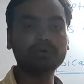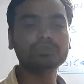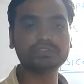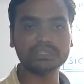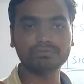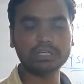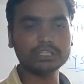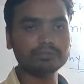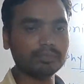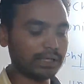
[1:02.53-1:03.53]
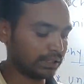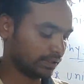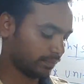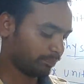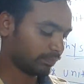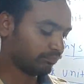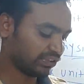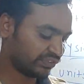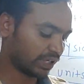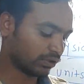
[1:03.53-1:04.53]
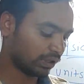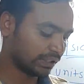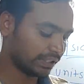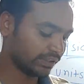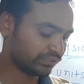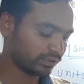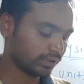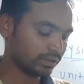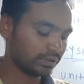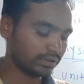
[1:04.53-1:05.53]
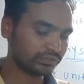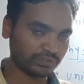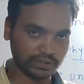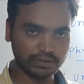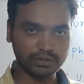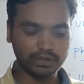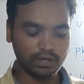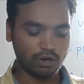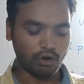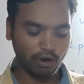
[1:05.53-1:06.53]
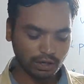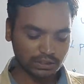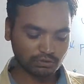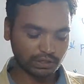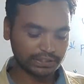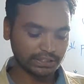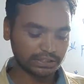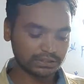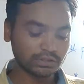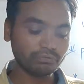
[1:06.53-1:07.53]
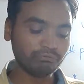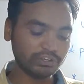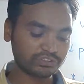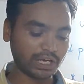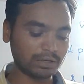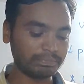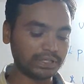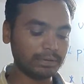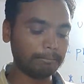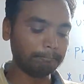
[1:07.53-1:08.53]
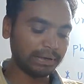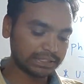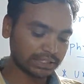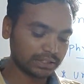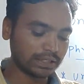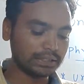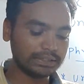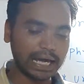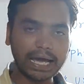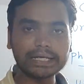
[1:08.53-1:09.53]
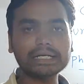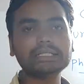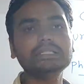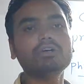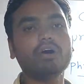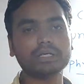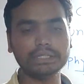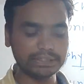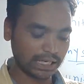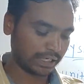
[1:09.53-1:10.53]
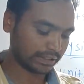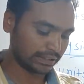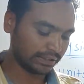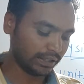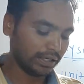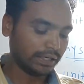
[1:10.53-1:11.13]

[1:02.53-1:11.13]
we have to see what is meant by the physical quantities. See, all the quantities which can be measured directly or indirectly,